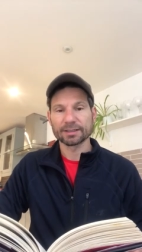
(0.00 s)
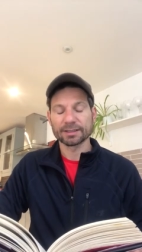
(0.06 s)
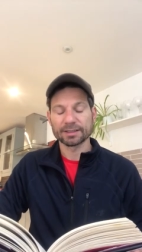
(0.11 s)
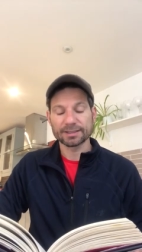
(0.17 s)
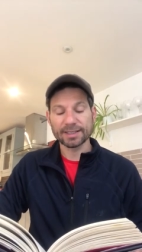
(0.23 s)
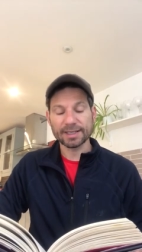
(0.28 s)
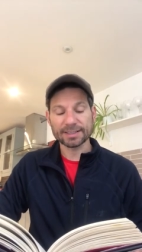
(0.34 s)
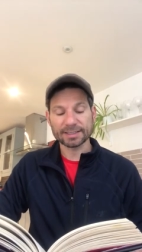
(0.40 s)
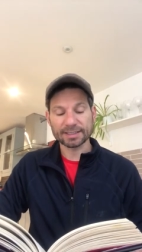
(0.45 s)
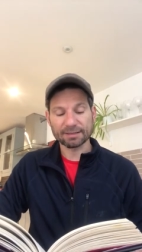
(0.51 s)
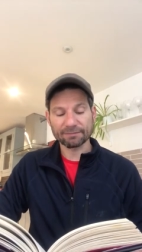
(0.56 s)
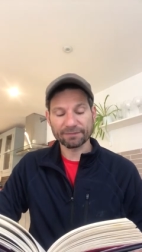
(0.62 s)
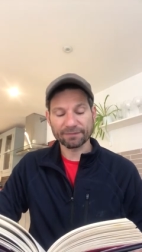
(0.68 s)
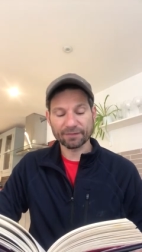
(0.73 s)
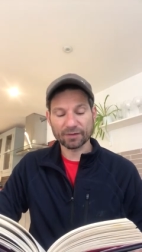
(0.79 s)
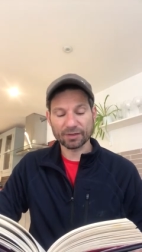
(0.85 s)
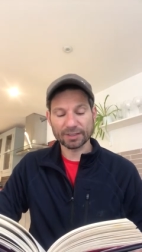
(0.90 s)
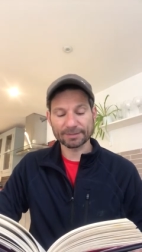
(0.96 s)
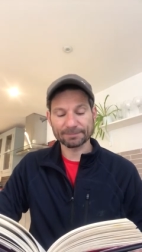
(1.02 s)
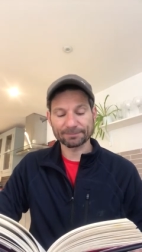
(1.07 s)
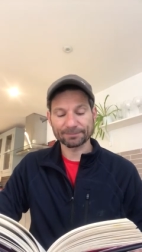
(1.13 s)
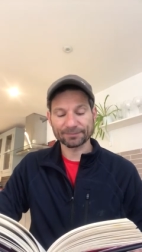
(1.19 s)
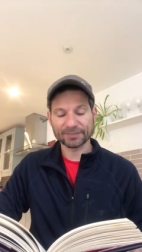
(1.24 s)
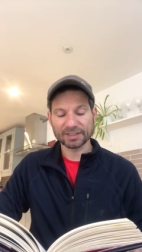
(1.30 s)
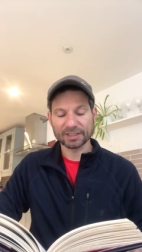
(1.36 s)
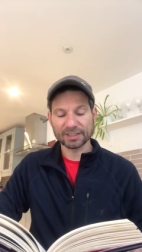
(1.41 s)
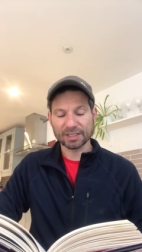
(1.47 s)
"Yes, I'm fine.
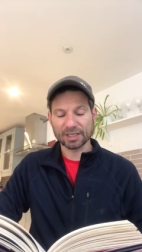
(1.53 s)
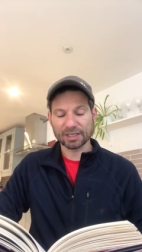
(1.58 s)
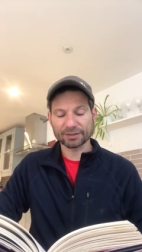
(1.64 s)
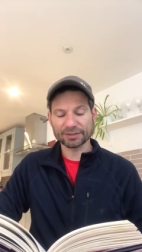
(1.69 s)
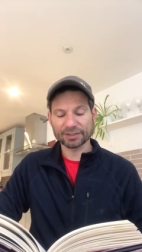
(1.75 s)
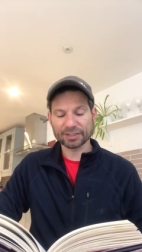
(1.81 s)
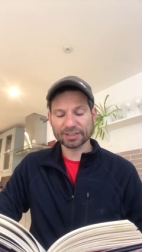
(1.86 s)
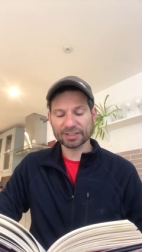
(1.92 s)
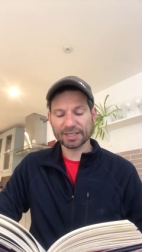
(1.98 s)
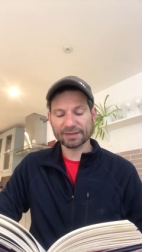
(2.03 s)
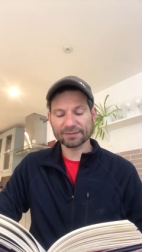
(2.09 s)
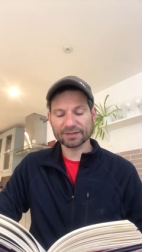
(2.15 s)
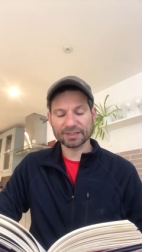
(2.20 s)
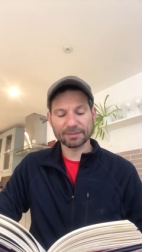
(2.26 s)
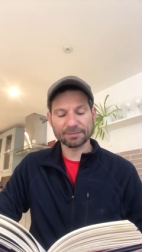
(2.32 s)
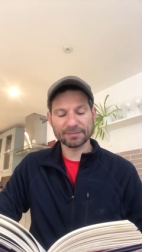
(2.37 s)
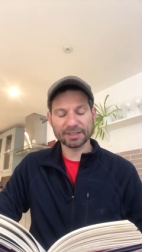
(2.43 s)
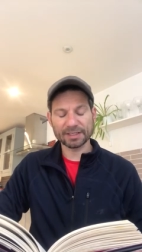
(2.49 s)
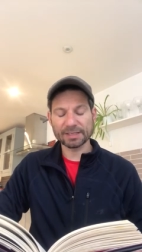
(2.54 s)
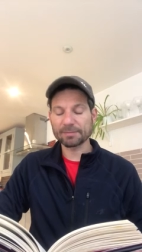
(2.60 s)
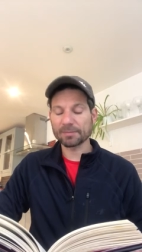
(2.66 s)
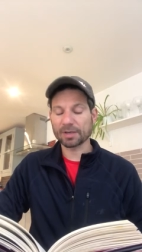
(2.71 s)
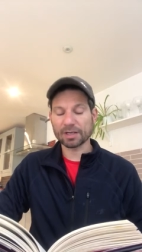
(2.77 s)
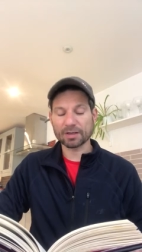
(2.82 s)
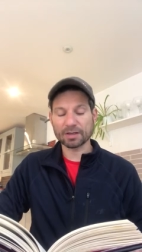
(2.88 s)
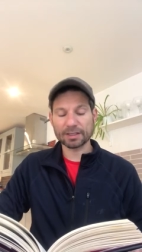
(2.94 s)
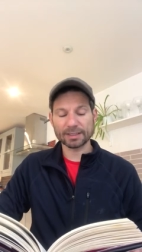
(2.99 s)
I just have something in
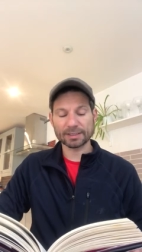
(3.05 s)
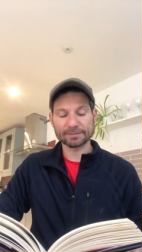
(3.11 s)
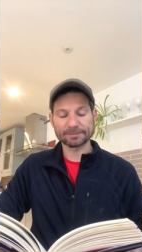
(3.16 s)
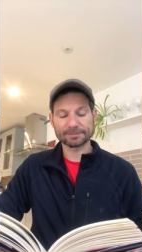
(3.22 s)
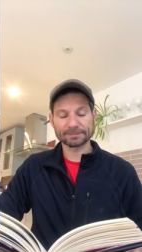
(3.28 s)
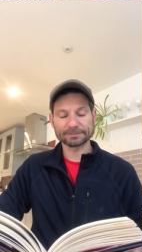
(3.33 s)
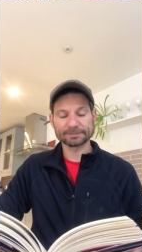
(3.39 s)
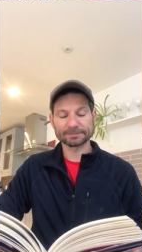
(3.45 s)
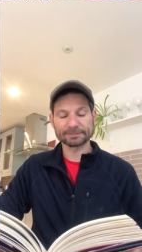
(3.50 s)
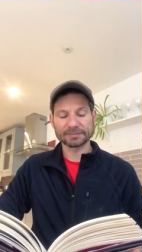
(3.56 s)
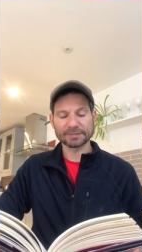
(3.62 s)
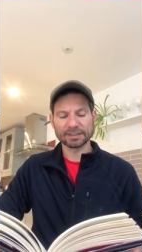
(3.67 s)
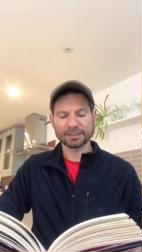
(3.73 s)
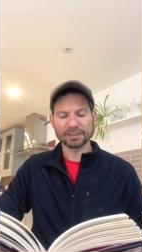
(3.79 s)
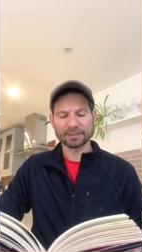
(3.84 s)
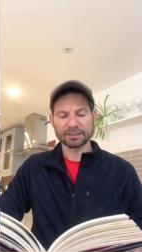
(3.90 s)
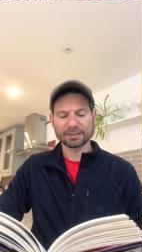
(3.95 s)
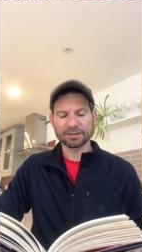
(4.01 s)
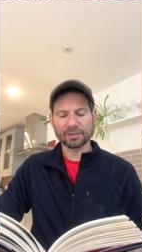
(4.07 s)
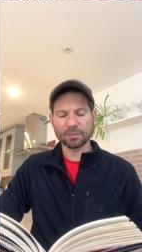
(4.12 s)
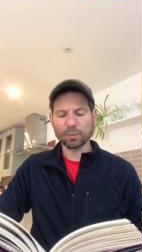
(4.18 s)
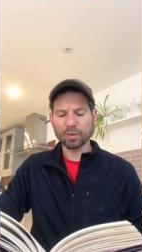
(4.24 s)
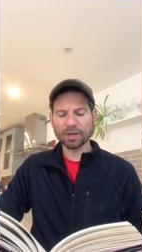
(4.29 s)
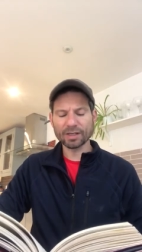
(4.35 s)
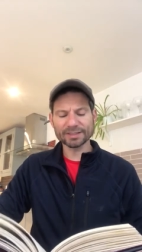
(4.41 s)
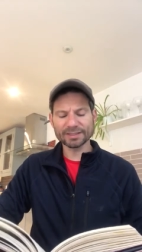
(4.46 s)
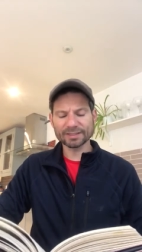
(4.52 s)
my eye." "Then
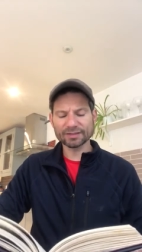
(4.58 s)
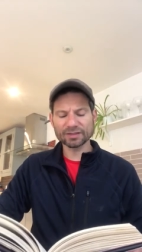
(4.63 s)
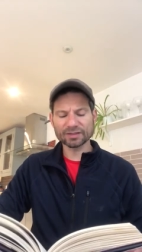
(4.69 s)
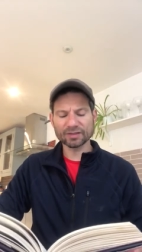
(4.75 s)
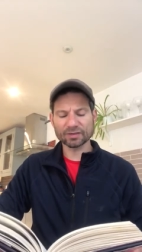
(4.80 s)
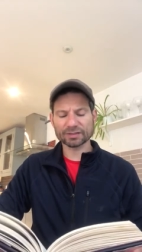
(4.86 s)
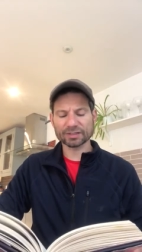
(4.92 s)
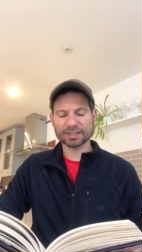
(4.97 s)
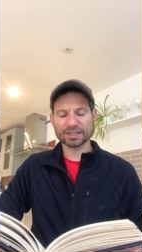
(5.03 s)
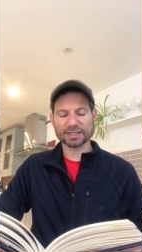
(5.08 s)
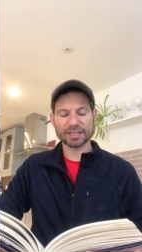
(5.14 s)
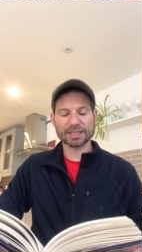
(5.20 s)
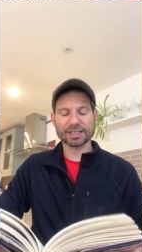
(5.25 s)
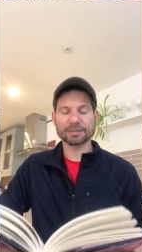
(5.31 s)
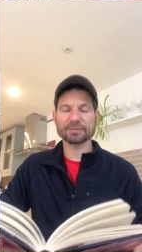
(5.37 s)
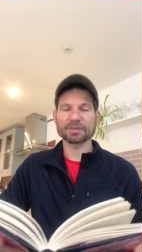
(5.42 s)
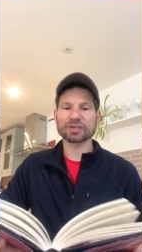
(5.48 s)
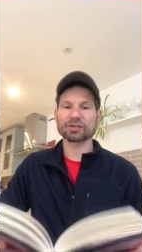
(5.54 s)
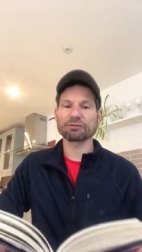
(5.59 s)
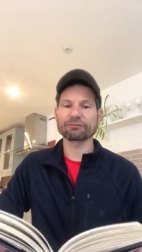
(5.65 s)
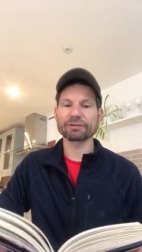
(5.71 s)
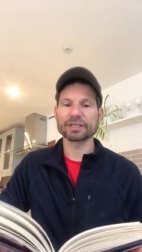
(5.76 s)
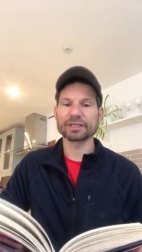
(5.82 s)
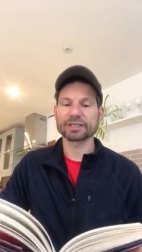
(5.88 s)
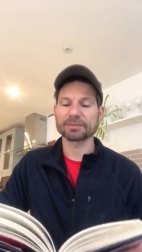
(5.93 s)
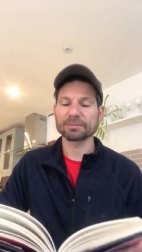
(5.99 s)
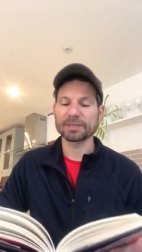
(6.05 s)
why did the doctor say I'm
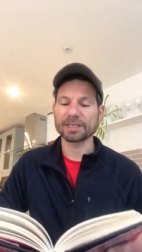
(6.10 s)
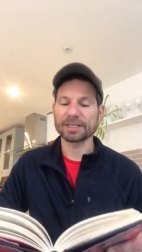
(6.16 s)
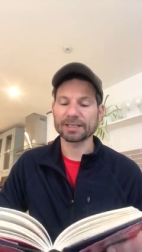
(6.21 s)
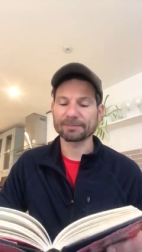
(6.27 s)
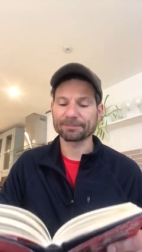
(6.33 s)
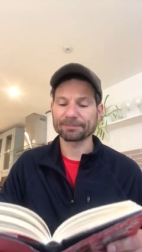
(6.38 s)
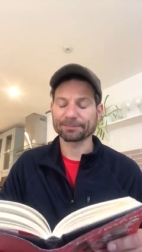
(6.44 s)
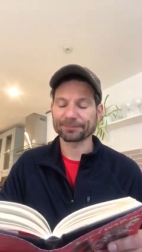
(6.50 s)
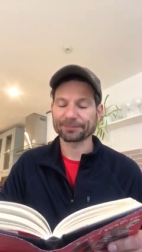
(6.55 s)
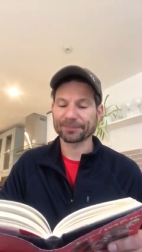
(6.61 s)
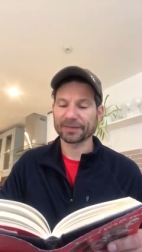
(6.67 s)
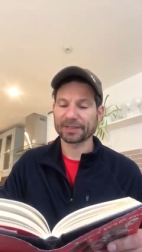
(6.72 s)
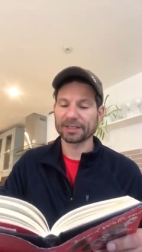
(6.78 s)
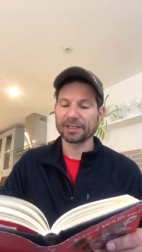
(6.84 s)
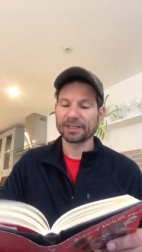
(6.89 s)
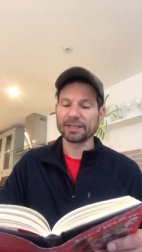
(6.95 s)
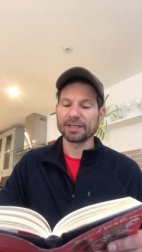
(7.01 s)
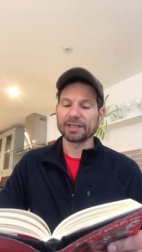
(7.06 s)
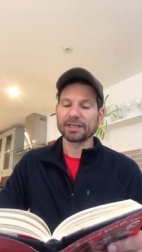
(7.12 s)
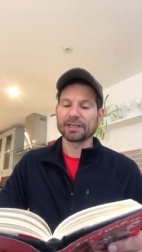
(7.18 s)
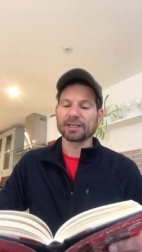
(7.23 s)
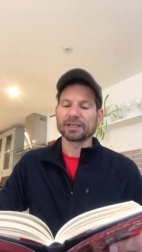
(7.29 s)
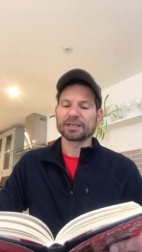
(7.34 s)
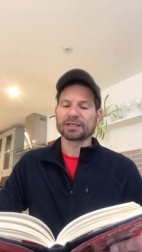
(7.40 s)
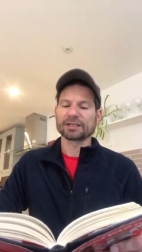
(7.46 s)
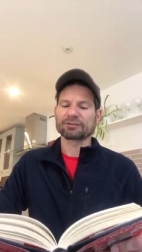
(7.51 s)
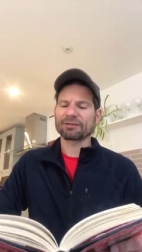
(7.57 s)
sorry to me?"
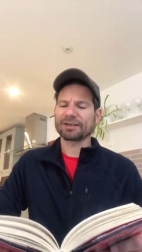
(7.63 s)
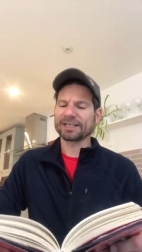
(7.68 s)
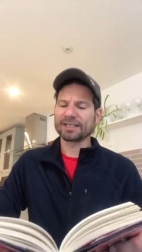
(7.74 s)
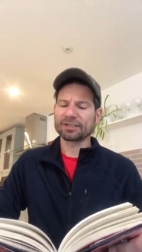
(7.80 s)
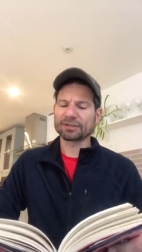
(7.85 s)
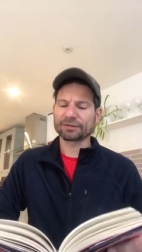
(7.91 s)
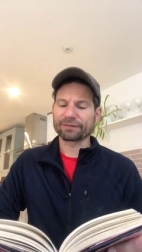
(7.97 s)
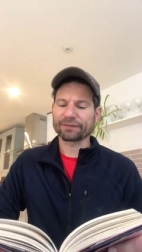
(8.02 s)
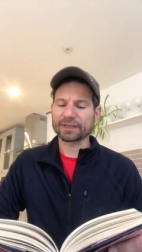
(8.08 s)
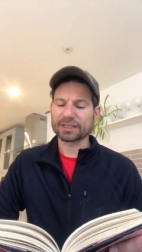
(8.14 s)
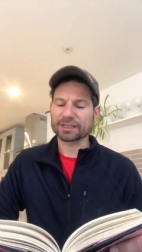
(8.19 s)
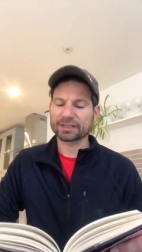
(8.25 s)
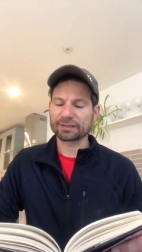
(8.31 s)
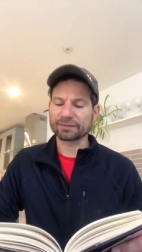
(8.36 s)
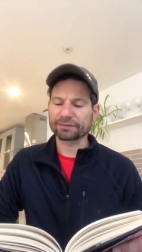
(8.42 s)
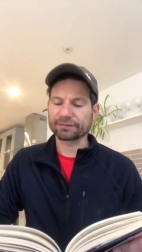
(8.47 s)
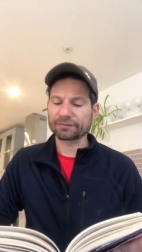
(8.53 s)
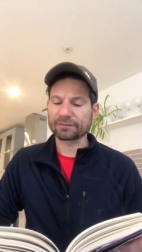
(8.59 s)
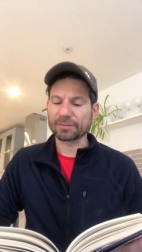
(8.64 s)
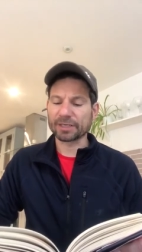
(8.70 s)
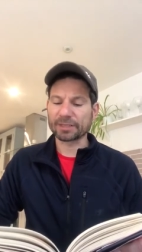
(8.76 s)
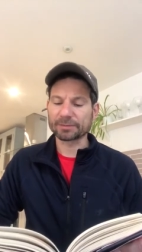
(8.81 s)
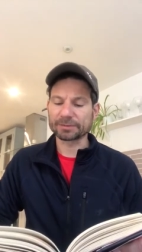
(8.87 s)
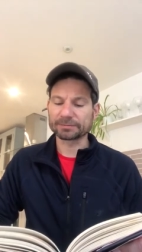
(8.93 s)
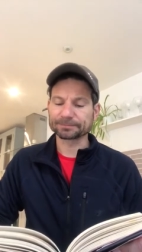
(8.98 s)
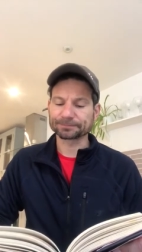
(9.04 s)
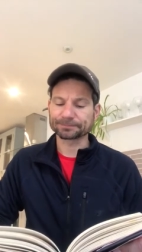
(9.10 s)
Granny looked flustered for a
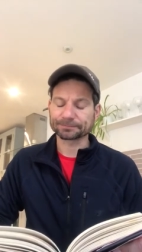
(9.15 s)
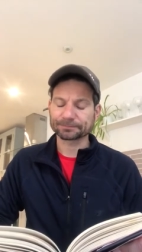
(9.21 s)
moment.